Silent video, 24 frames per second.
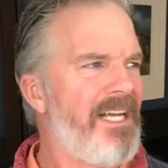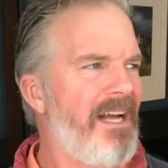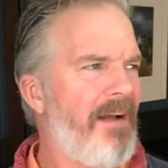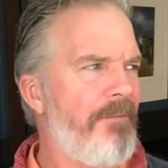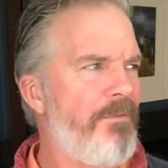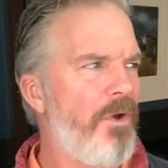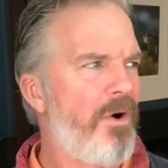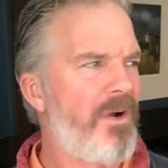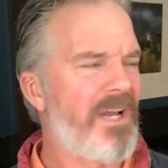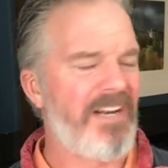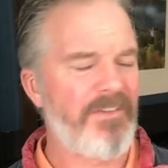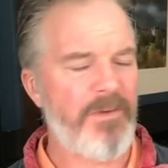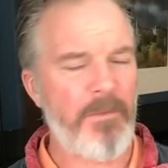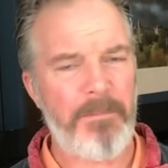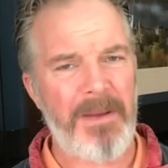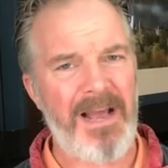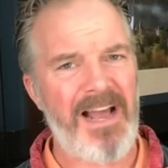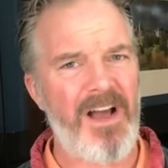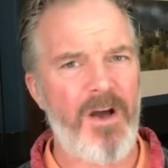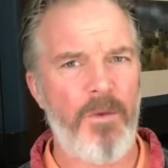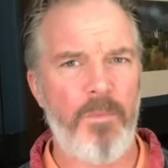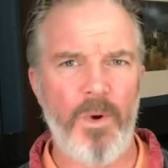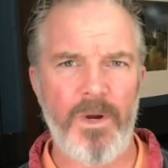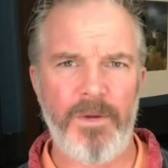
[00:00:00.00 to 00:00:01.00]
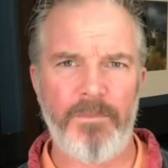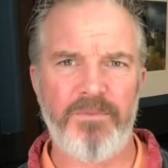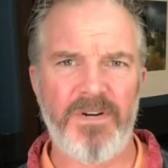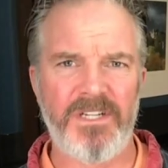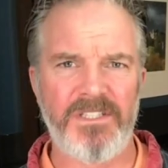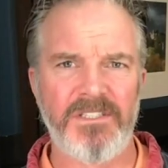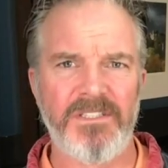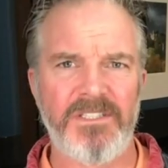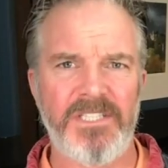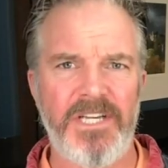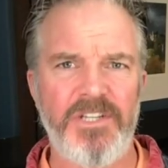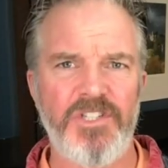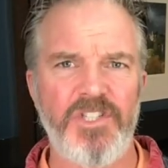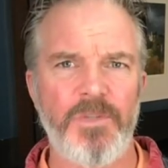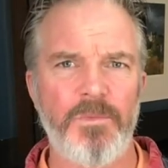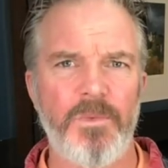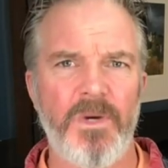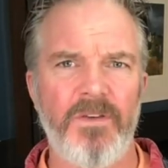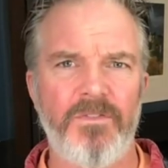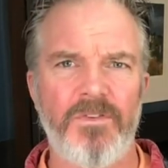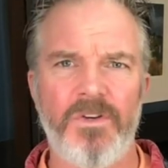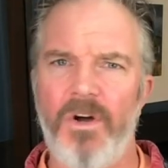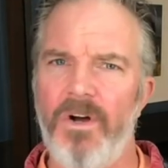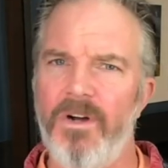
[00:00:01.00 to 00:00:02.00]
I'm not going to have a PowerPoint presentation
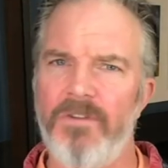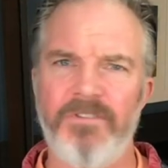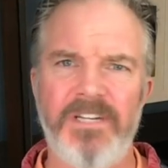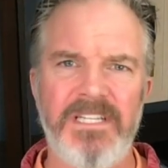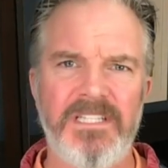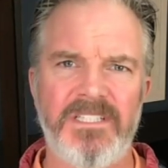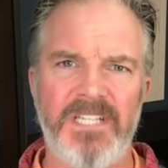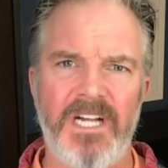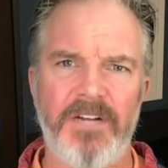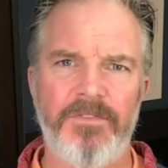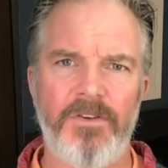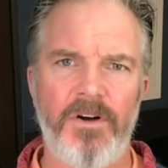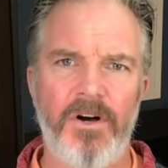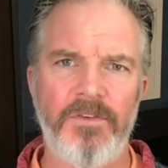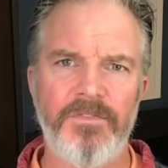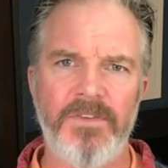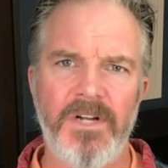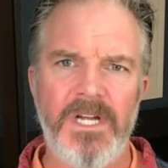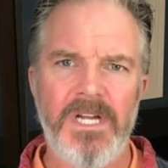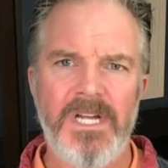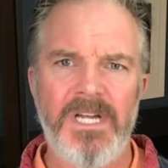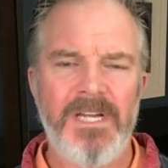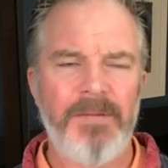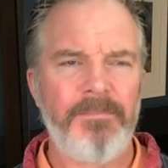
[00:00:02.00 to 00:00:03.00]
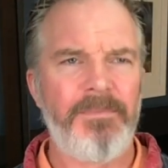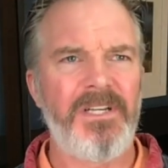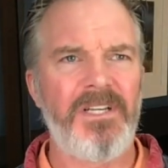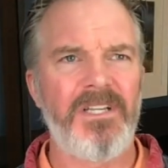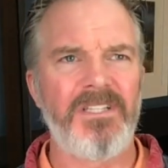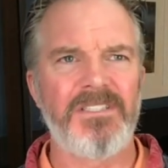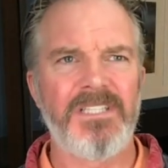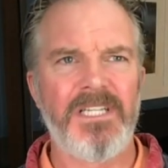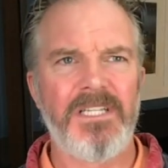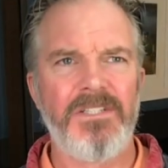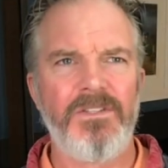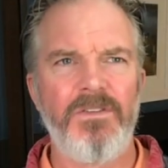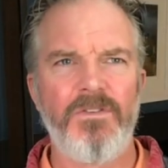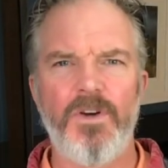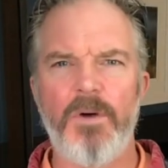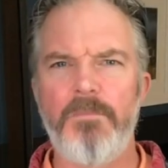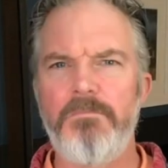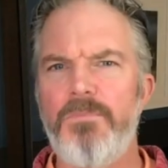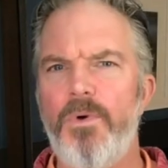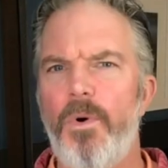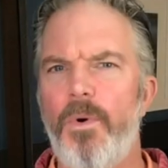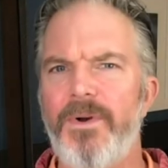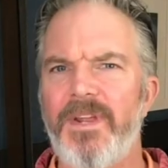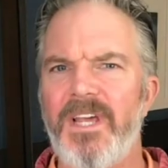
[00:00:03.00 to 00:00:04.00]
where I've got to read stuff off, because you've got
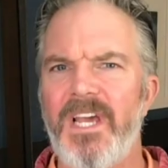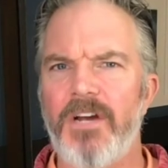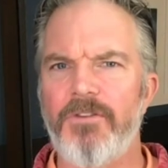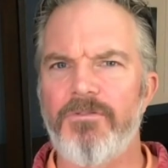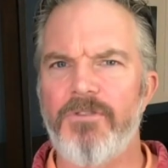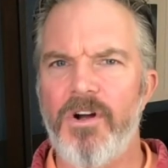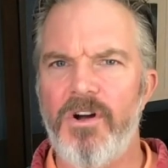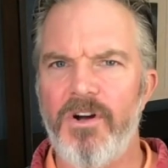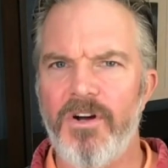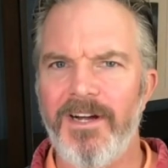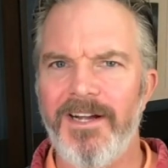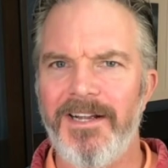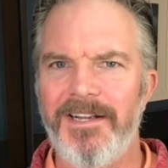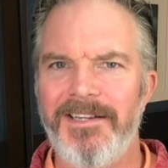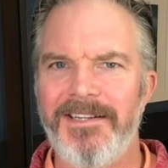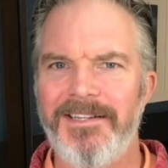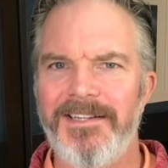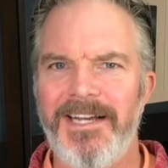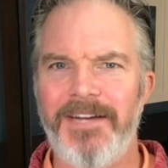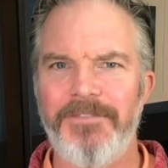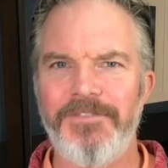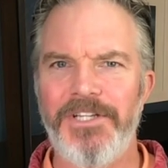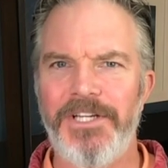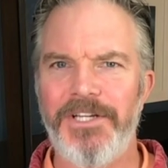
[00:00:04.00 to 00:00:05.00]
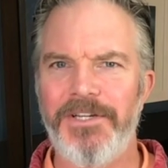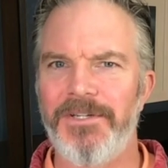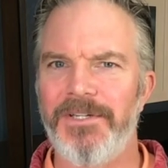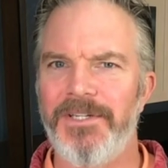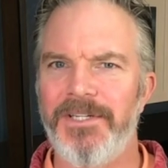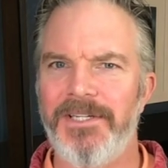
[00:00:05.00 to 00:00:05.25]
more to go wrong, haven't you?